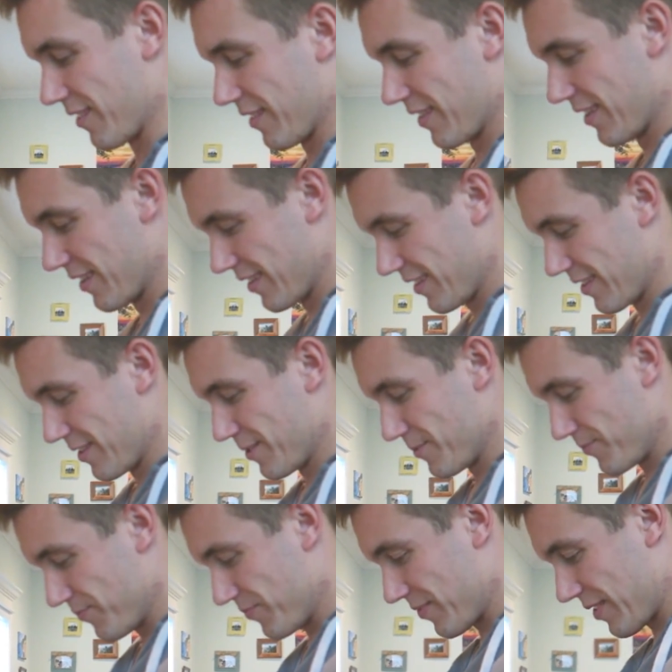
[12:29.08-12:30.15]
right.
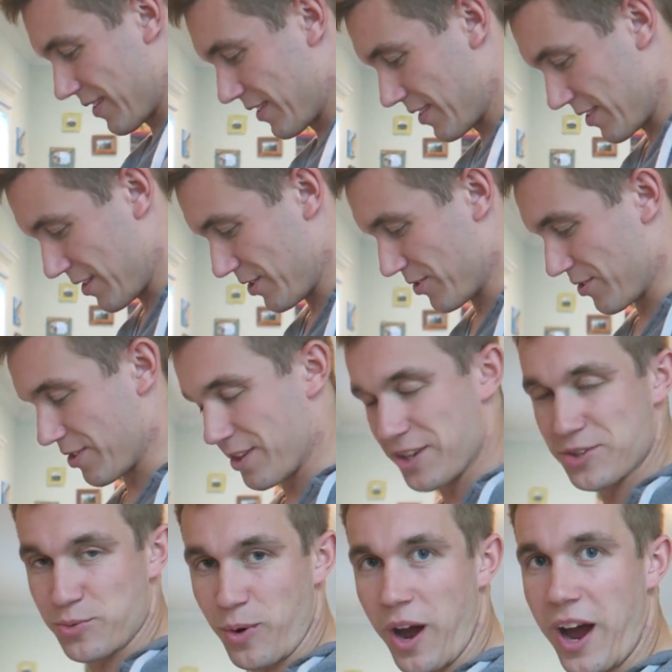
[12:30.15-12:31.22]
Okay, guys. These,
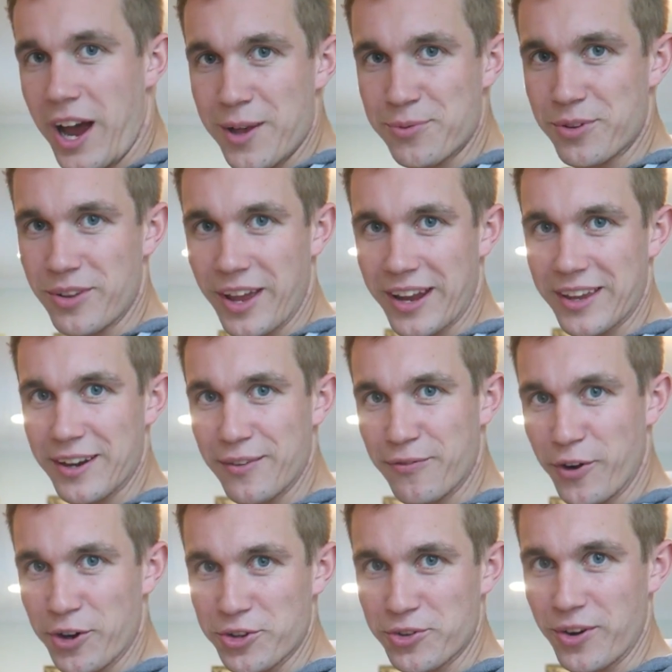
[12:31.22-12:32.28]
these rhymes are like at a
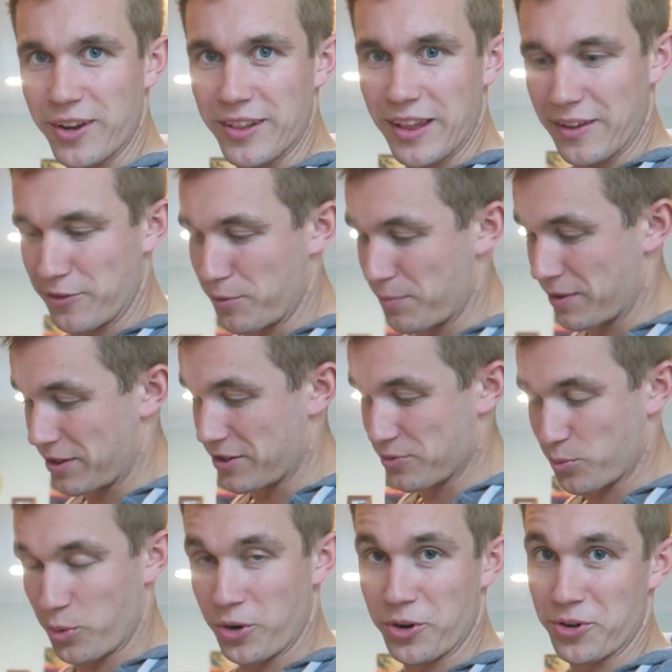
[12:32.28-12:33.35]
first grade level, but these
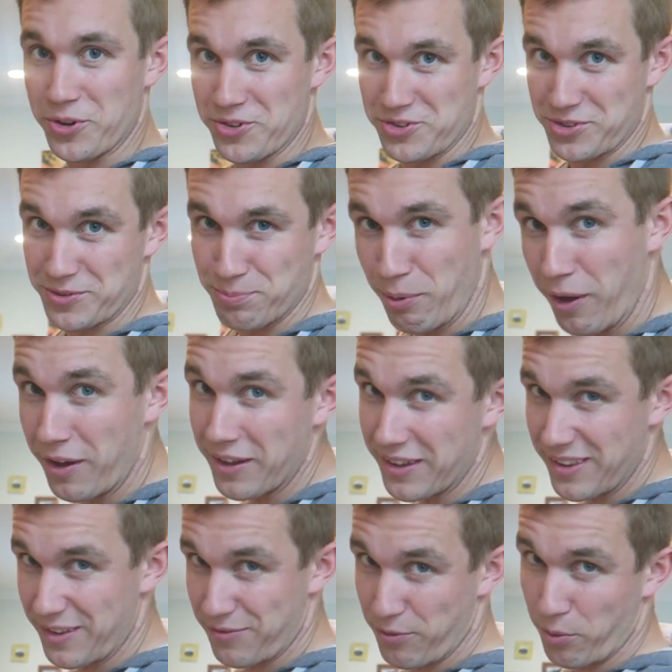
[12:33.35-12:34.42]
words are probably
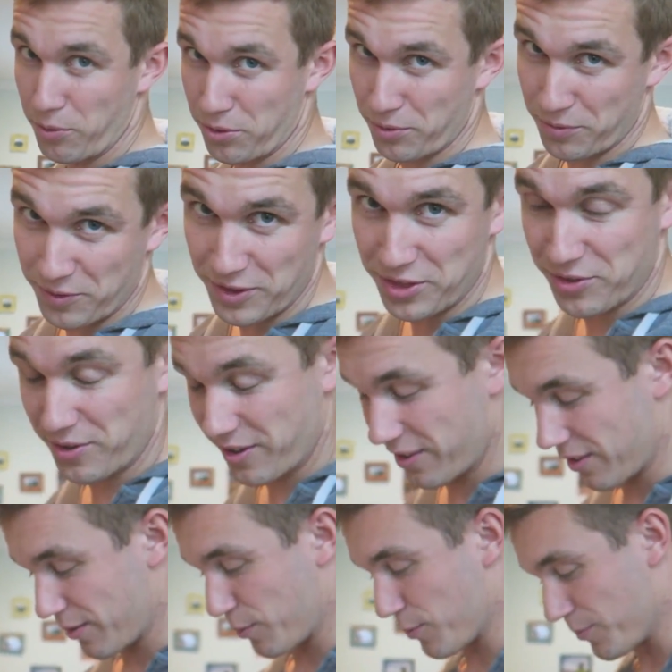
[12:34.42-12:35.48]
at a fourth or fifth grade
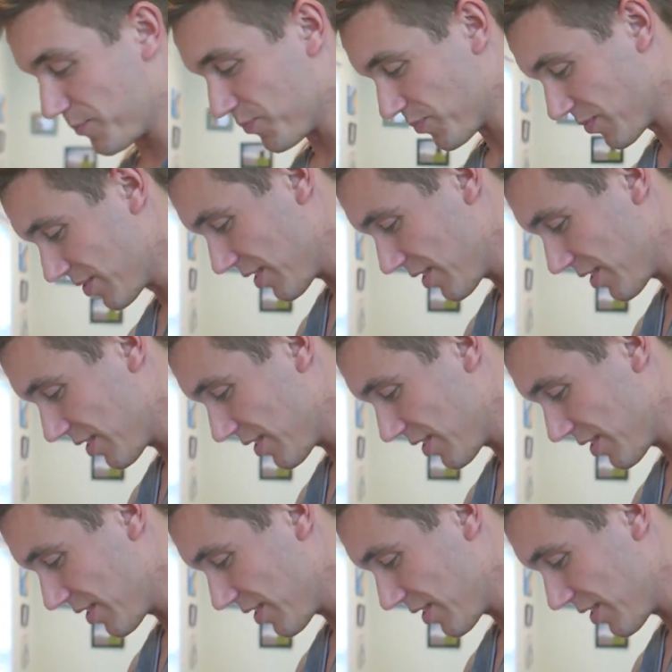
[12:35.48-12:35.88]
level.